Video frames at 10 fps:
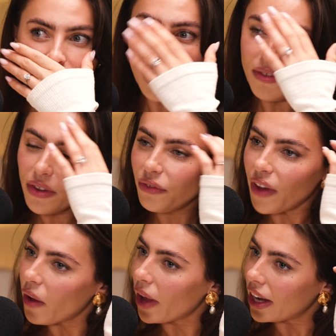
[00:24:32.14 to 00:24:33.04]
never
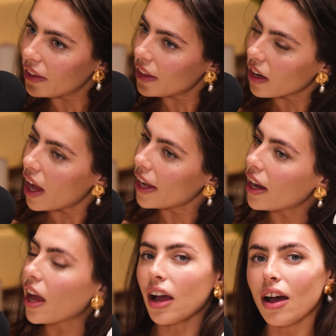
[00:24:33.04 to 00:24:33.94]
felt anything like it.
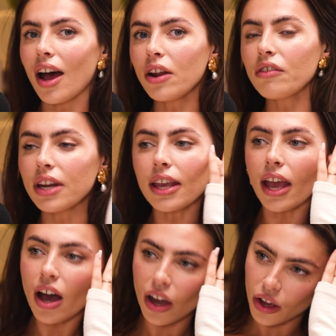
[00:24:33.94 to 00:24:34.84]
Like, I don't really
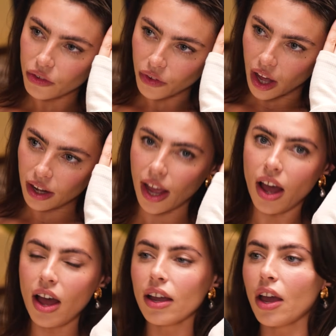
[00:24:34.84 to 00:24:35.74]
get hungover. Like,
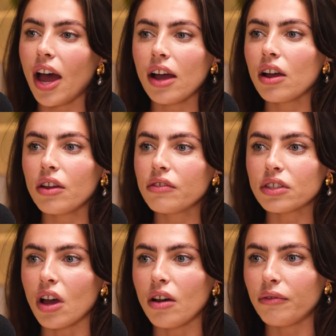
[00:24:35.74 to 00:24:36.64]

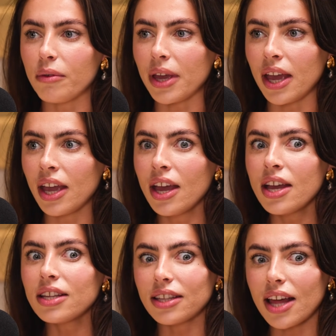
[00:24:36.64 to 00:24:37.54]
hangovers aren't for me.
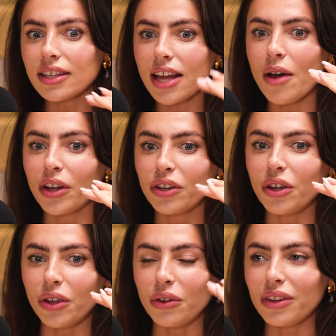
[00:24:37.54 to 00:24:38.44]
So that's how I
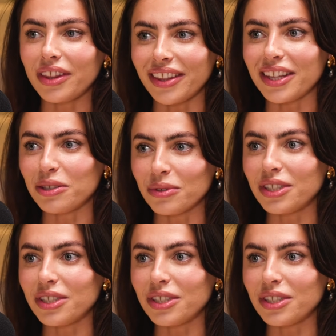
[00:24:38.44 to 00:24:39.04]
knew that this was